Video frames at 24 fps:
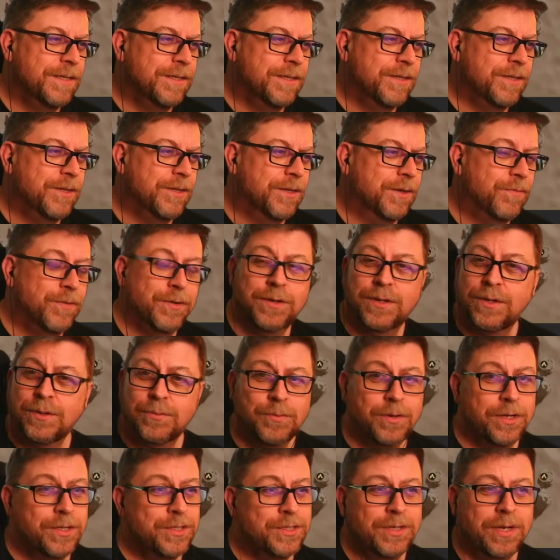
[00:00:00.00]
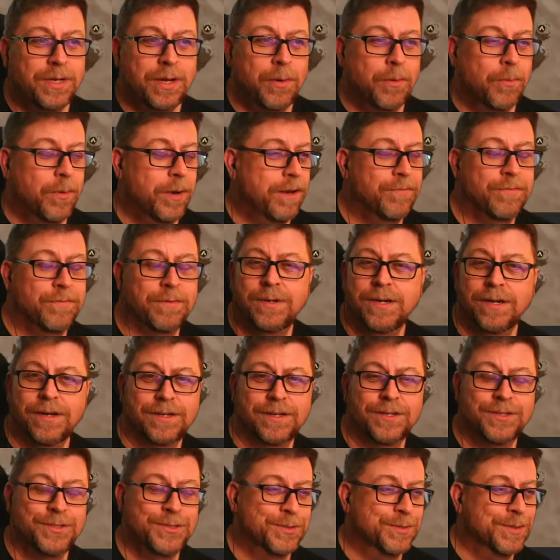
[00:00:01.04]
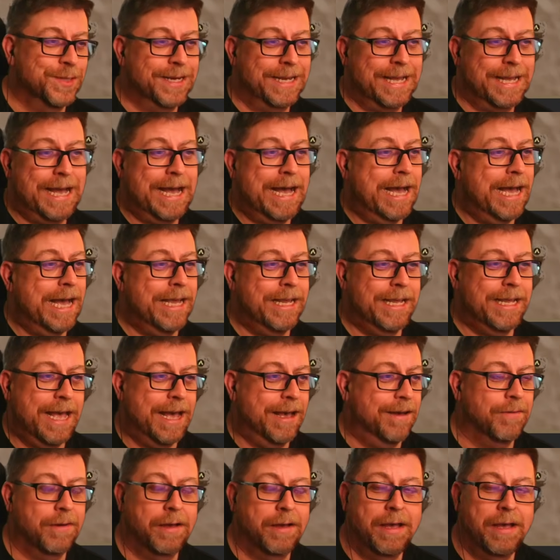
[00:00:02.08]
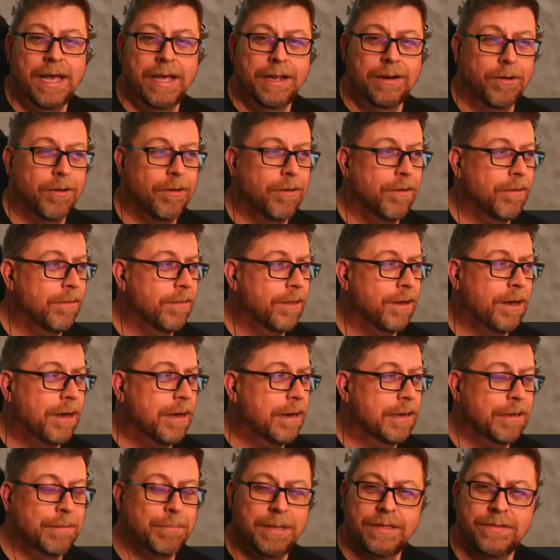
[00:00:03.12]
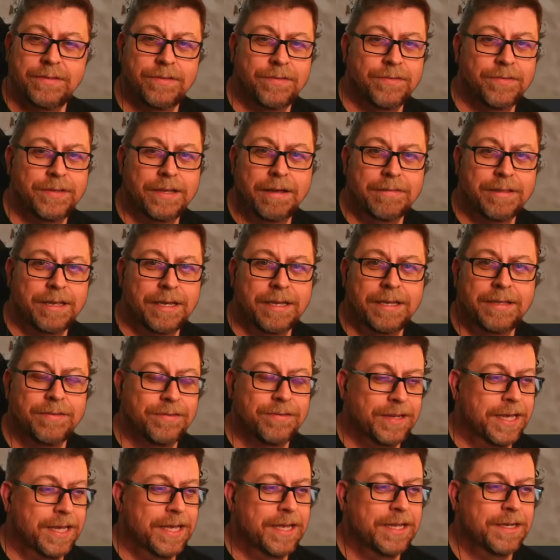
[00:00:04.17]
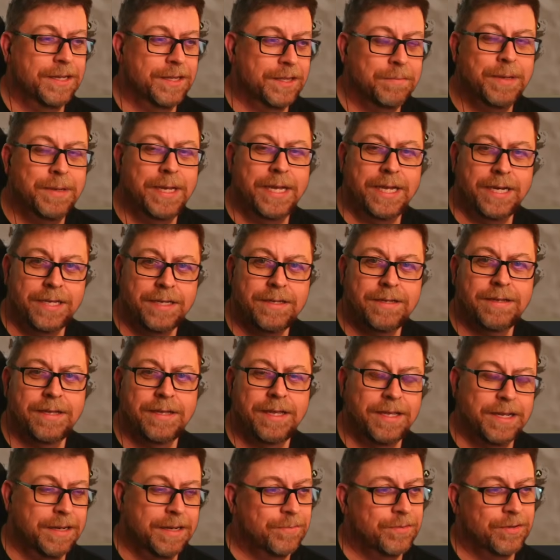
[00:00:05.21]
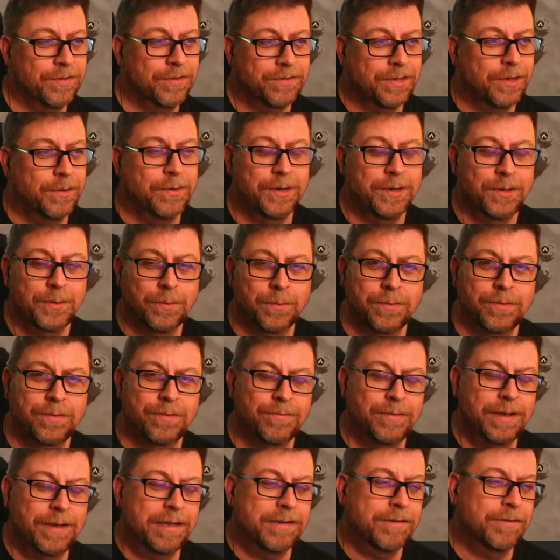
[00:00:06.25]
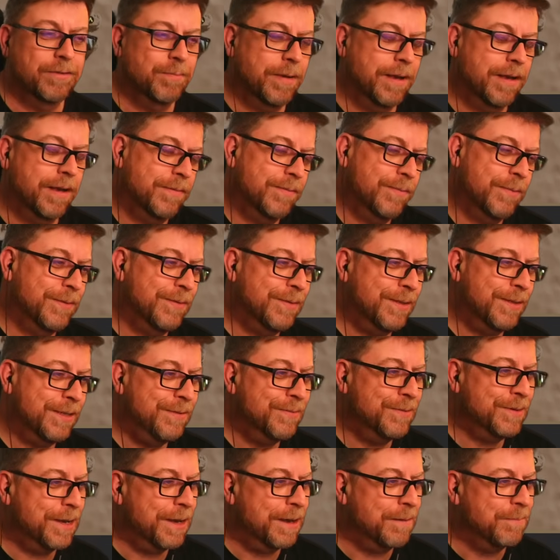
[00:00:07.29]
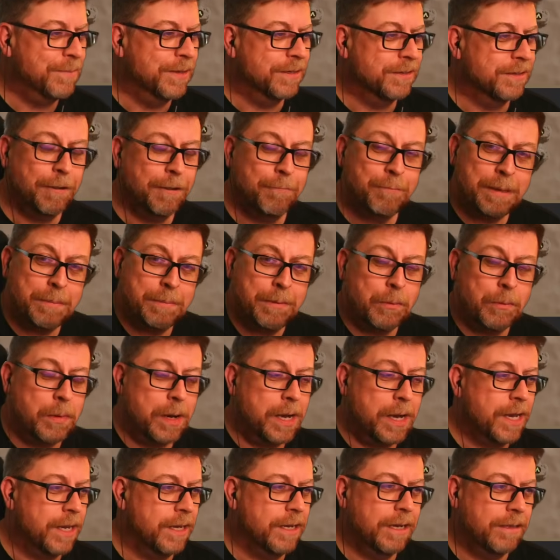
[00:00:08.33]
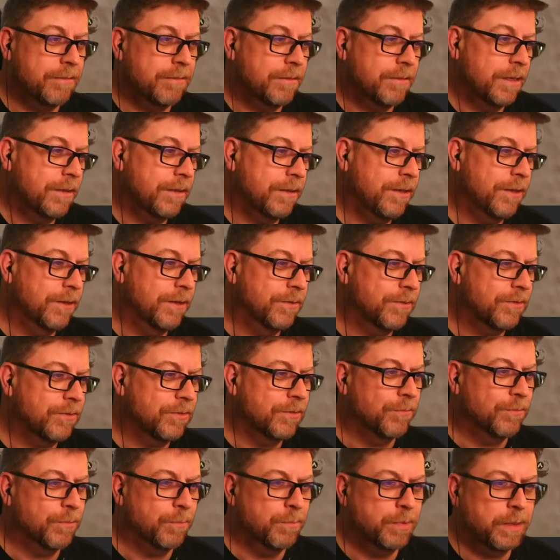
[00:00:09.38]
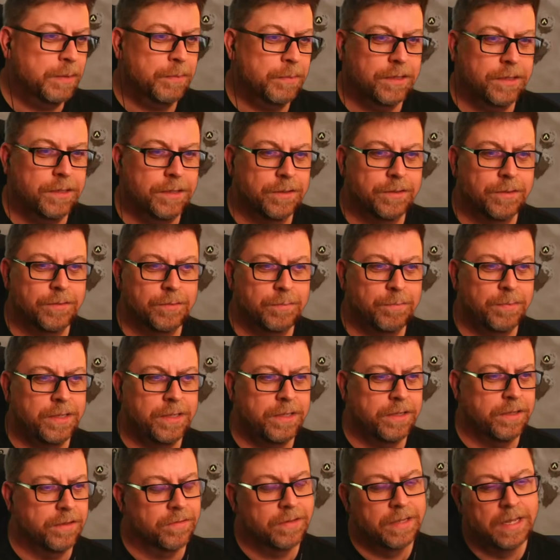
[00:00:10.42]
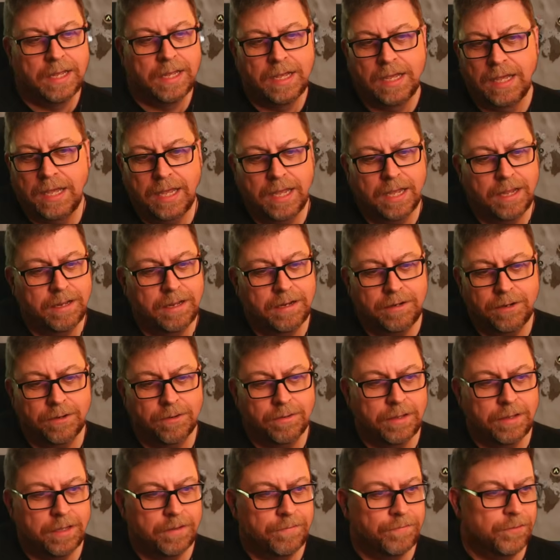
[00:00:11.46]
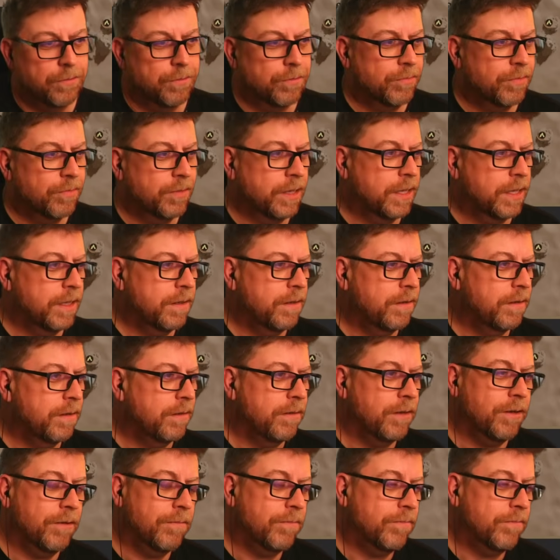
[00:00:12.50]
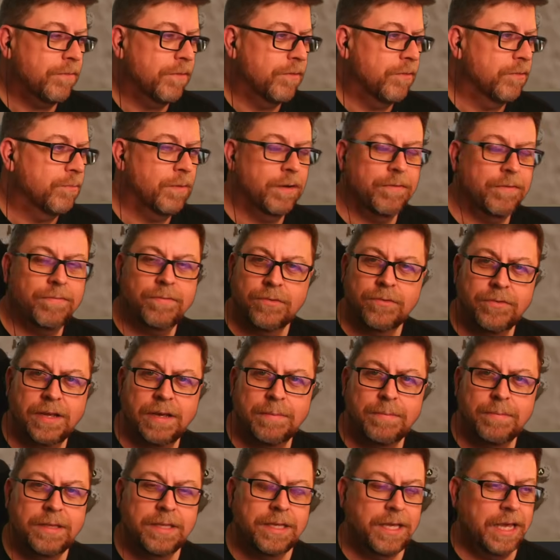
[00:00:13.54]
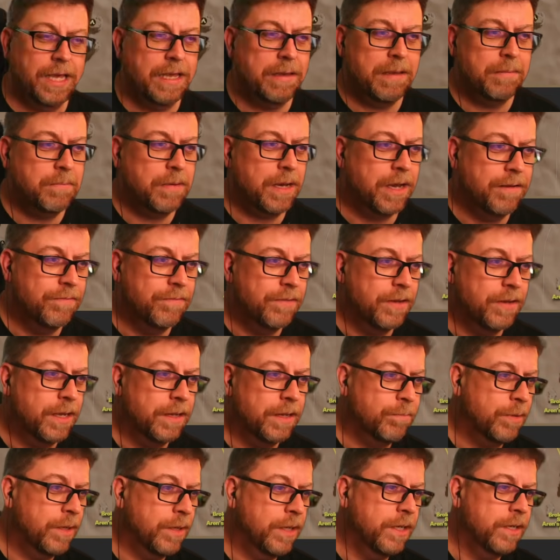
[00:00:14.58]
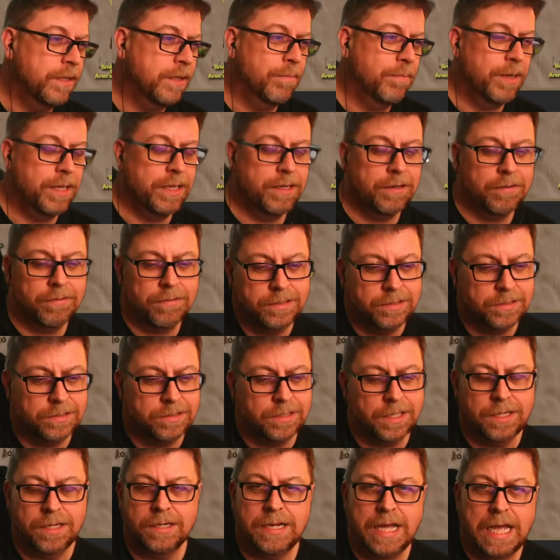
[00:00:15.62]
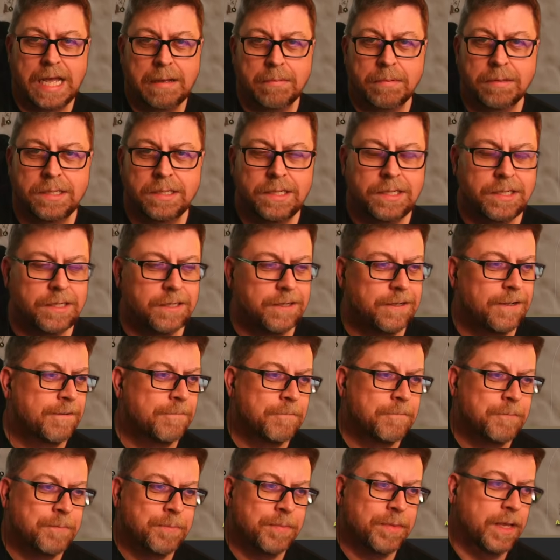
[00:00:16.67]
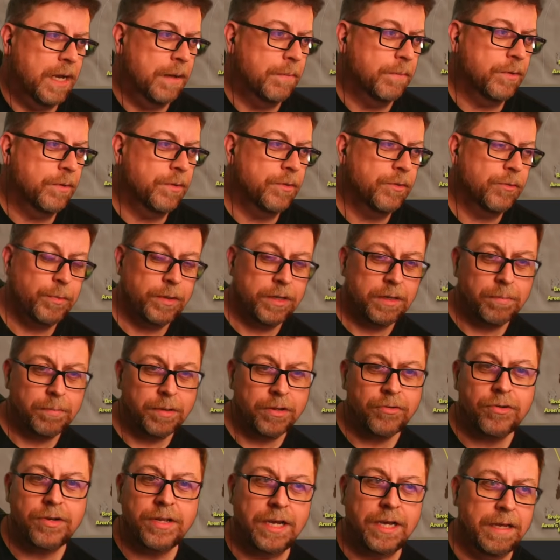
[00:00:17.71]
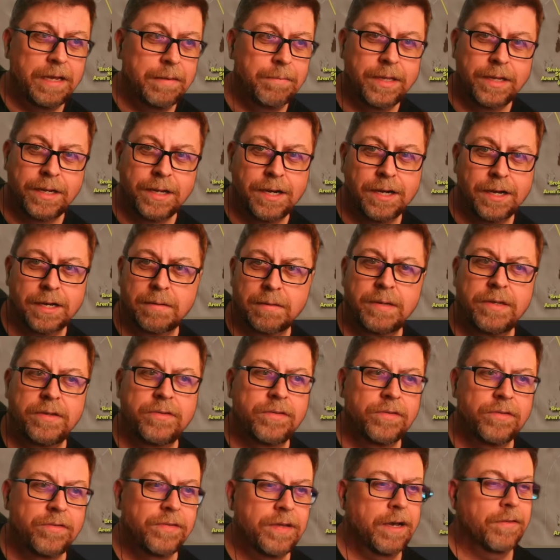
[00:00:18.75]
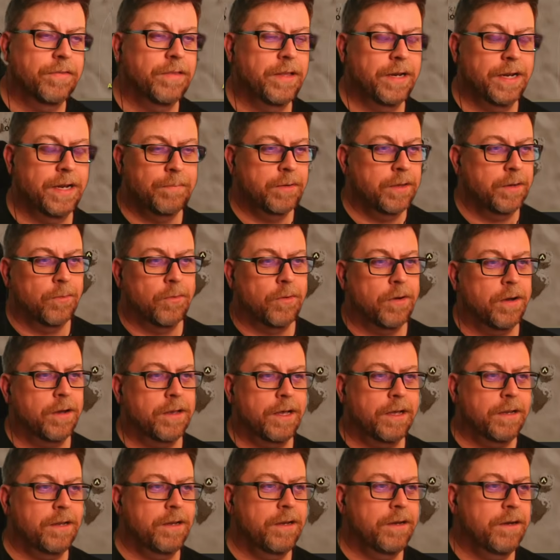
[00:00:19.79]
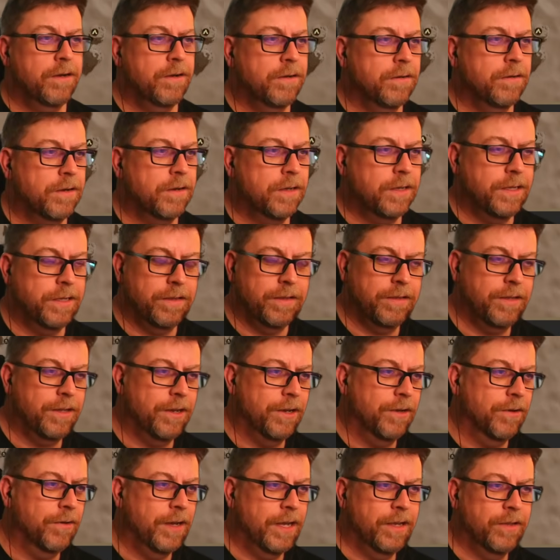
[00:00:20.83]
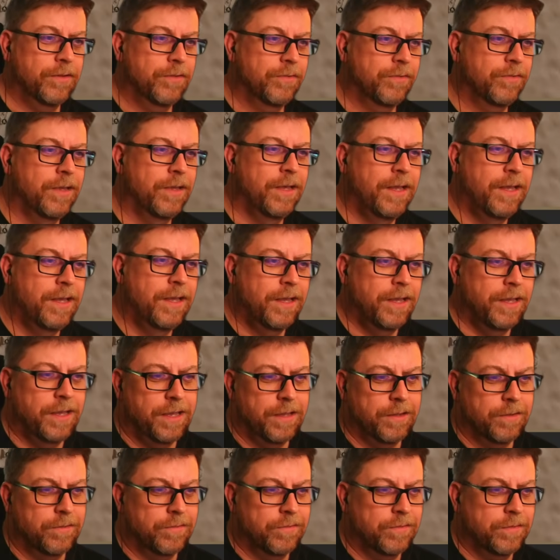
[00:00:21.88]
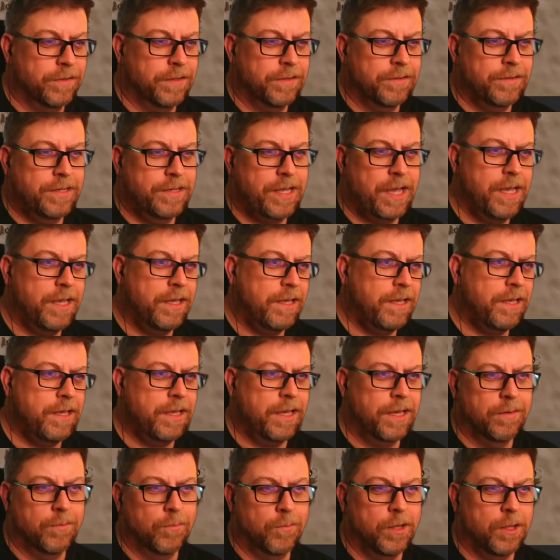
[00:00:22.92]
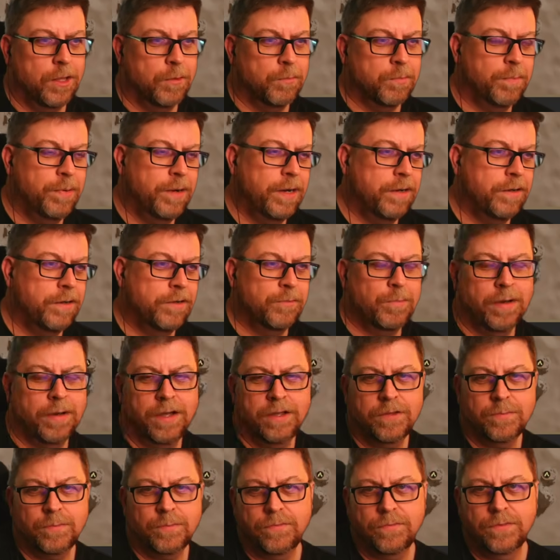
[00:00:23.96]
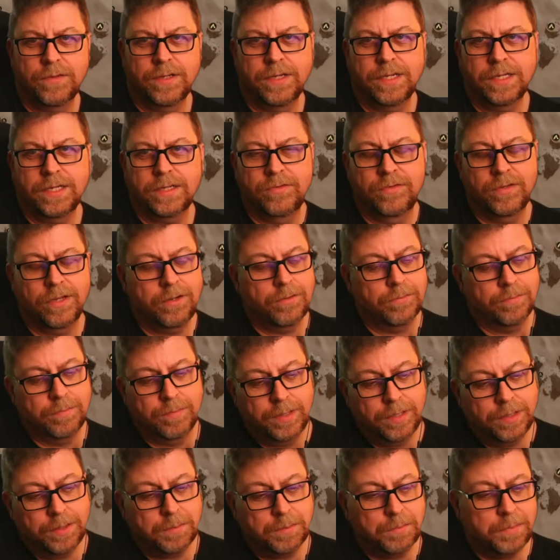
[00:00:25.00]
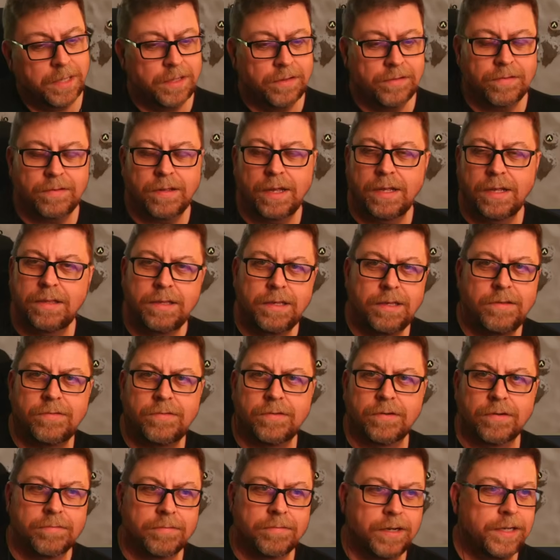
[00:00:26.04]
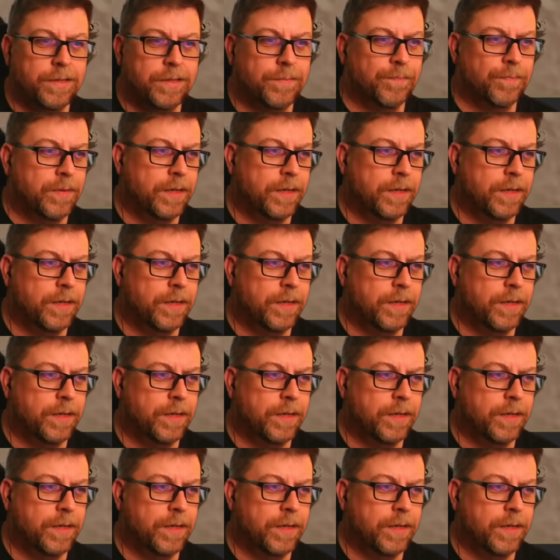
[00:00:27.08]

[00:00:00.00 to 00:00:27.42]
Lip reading: if you're going to rush away from here because you're like, I have had all the HAGGA Basin South I could stand in the beta, and I'm just going north as fast as possible, leave a comment. Tell people why. I think, it's good for people to hear those opinions. And, if you're thinking, this is my first time in the game, I've not played in the beta, or I just kind of dabbled in it, I'm going to spend a bunch of time in HAGGA Basin South, and I'm going to walk out of here, as tanky and well prepared as possible for the next zone. It'll make it slightly easier, right?